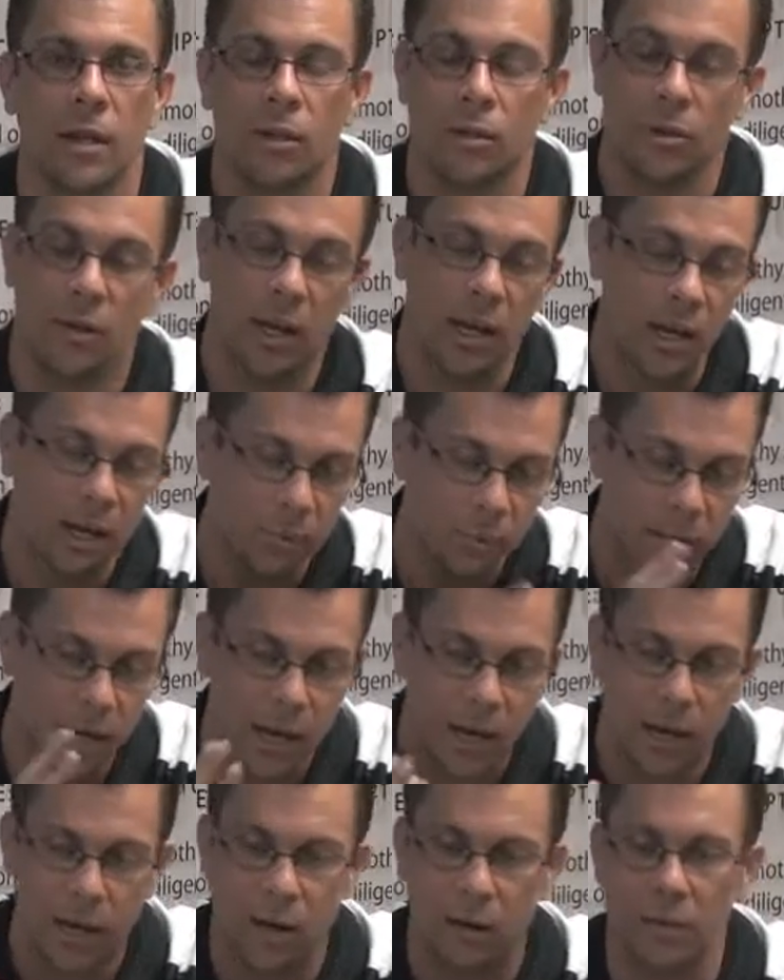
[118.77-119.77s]
you're going to empty
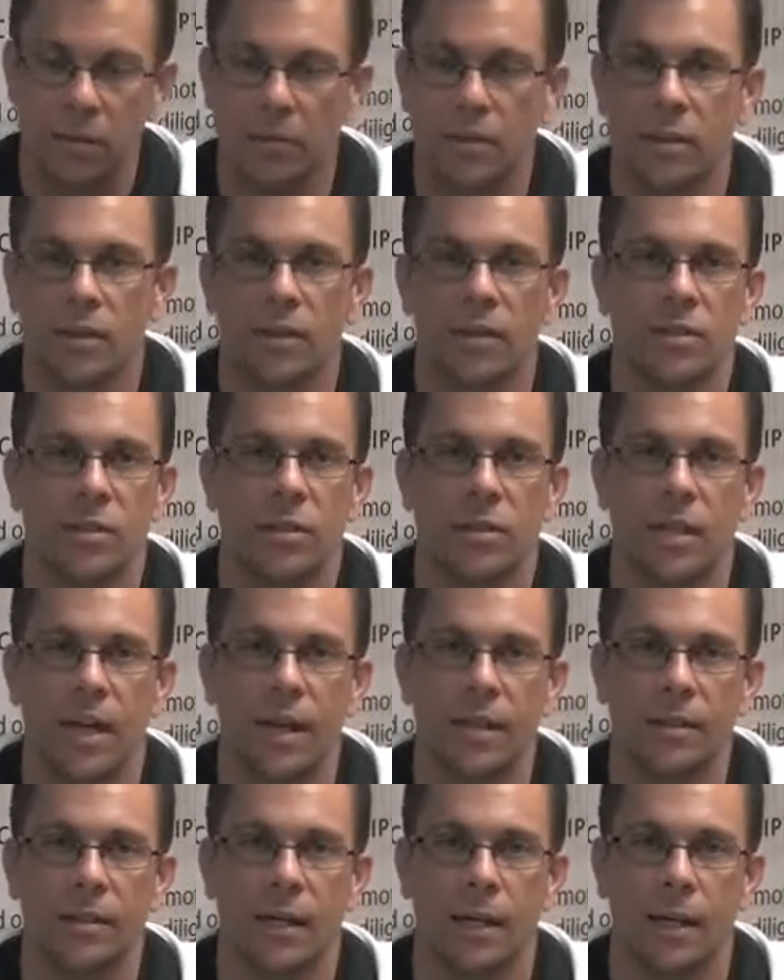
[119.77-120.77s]
out everything that's in
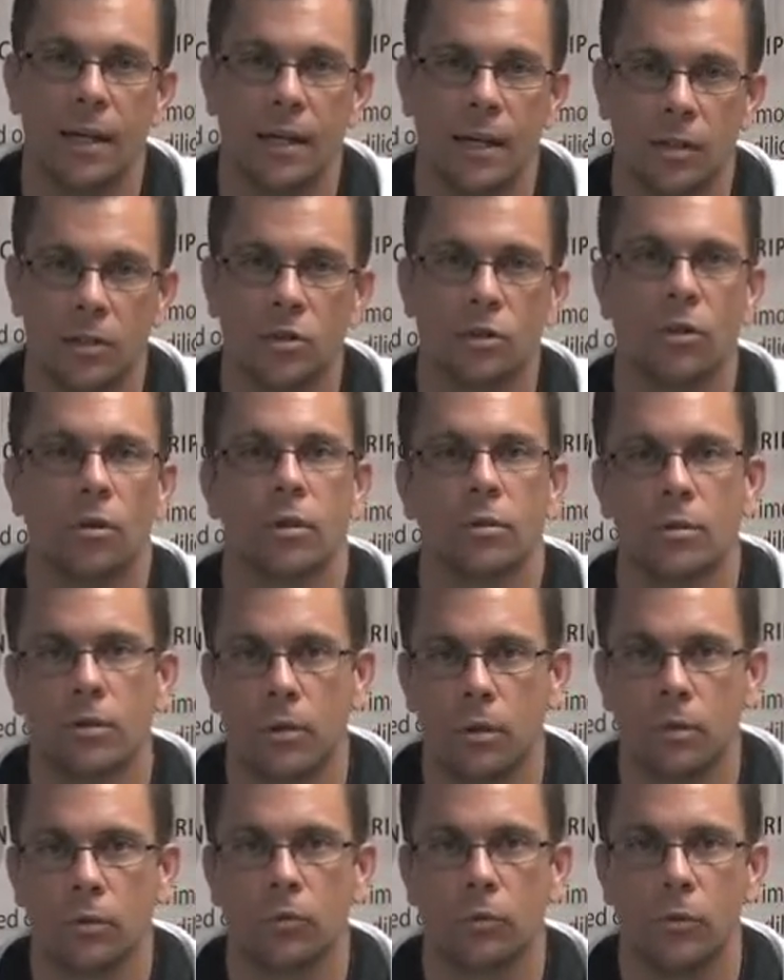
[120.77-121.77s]
that tank and start
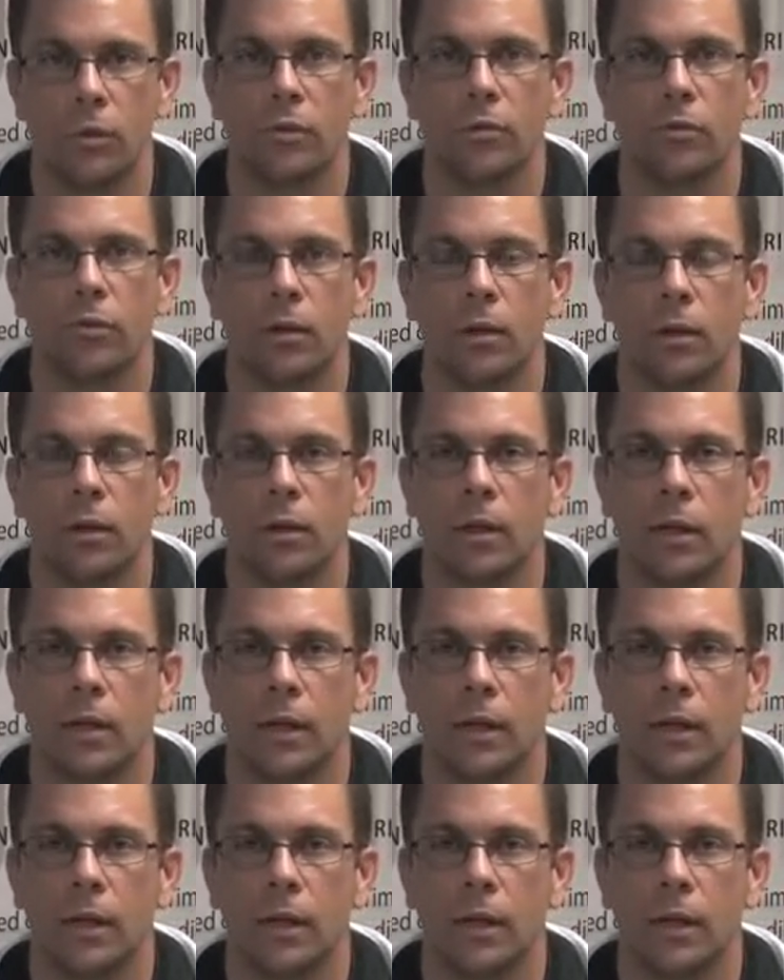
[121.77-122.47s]
to refill it